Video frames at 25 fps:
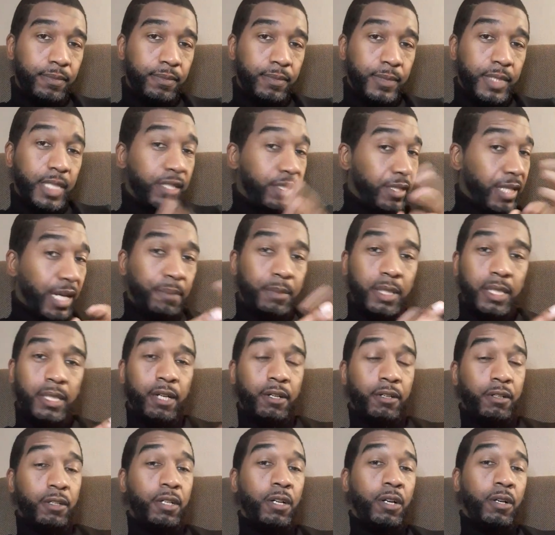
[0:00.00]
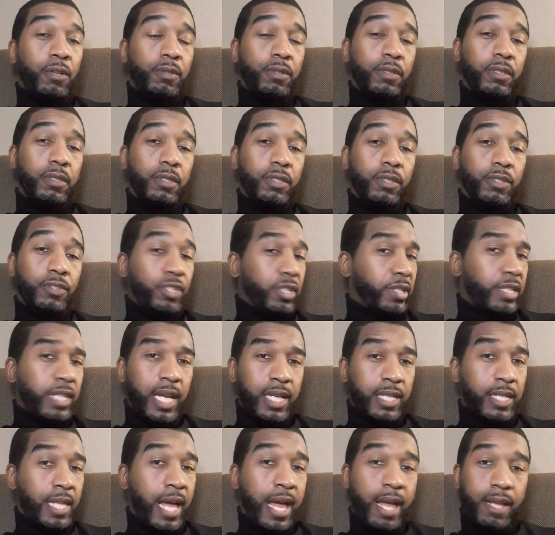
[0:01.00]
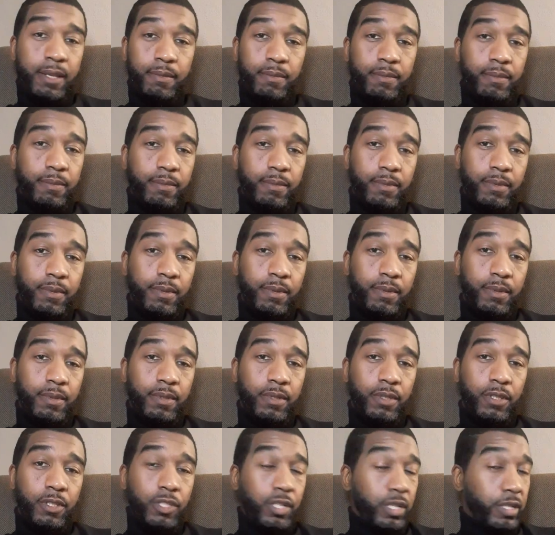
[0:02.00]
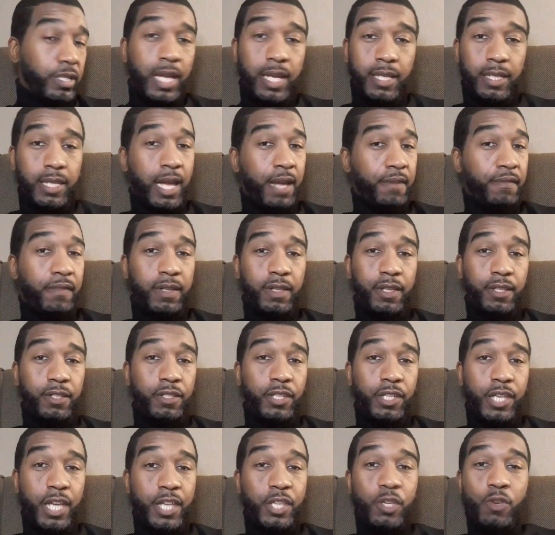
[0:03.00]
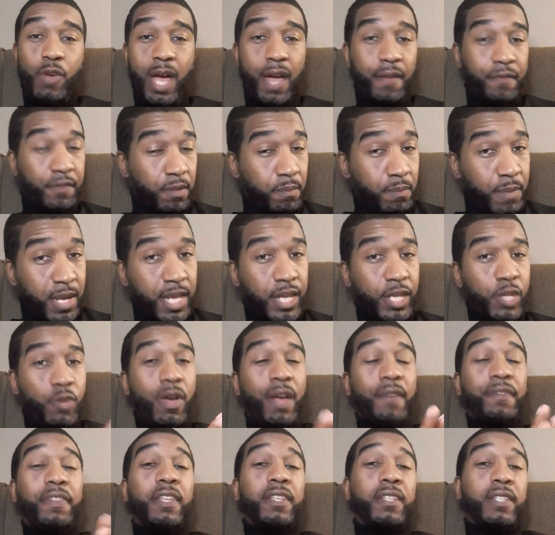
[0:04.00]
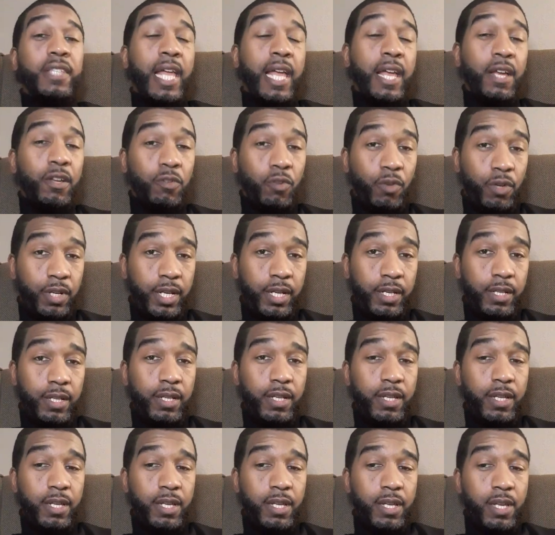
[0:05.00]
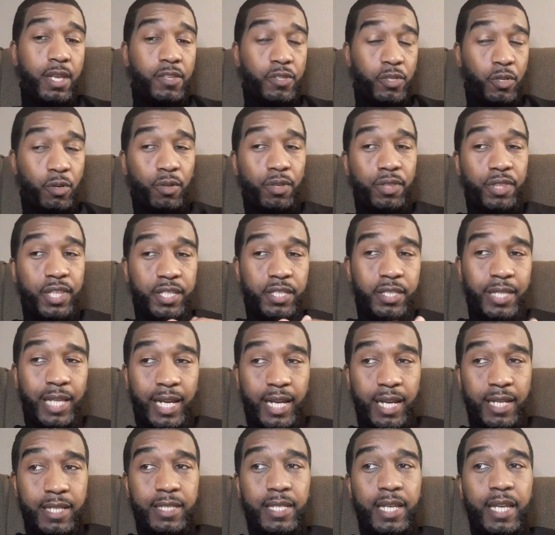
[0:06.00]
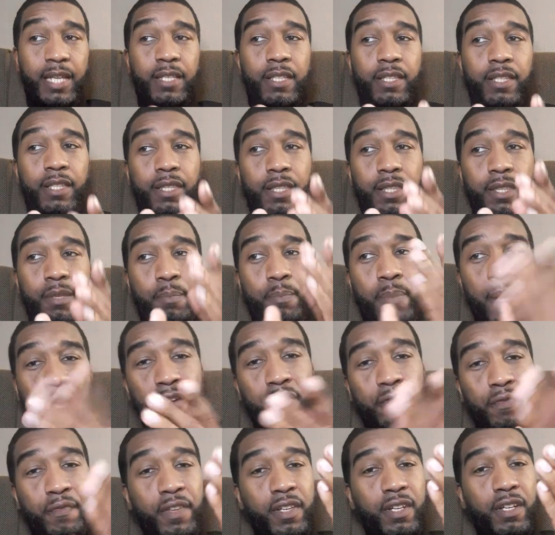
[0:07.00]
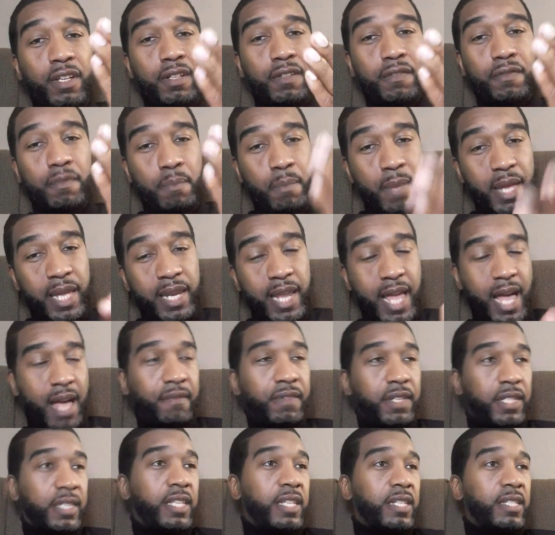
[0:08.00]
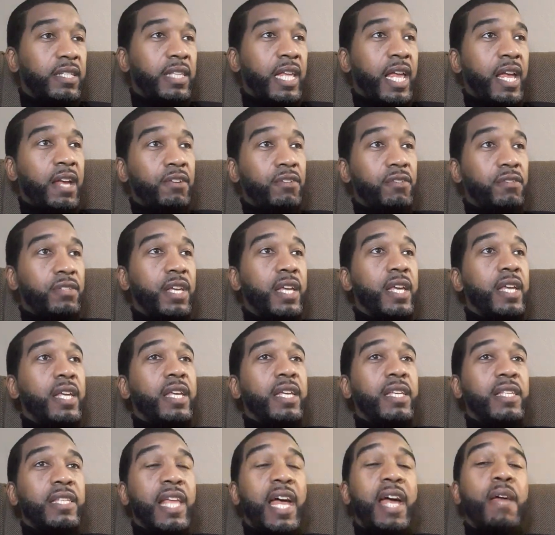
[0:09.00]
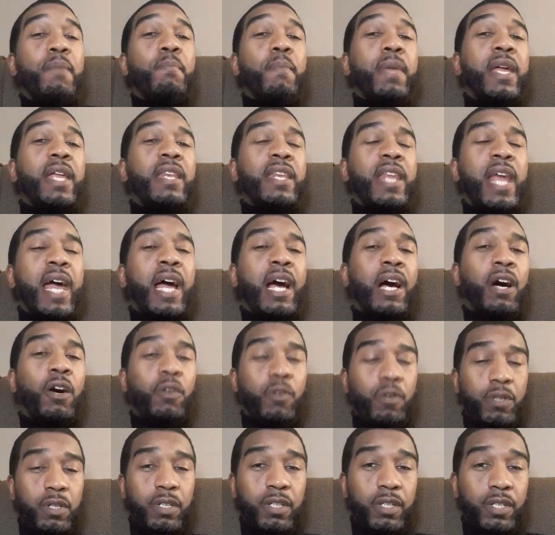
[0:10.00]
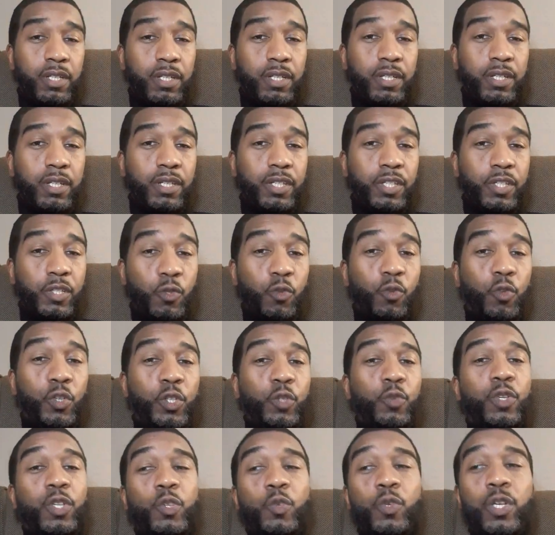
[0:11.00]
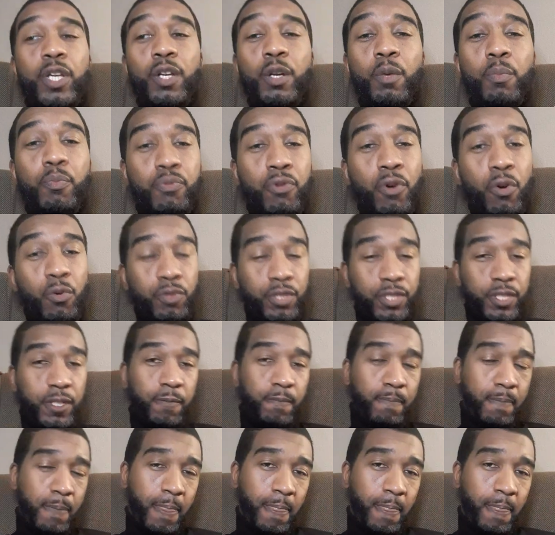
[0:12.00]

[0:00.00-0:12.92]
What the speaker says: It's time to let her go. Just like that. Just like that, fellas. And you have to mean it. You have to stand on it. So this, like I said, the benefit of men having these standards is that men now, you can approach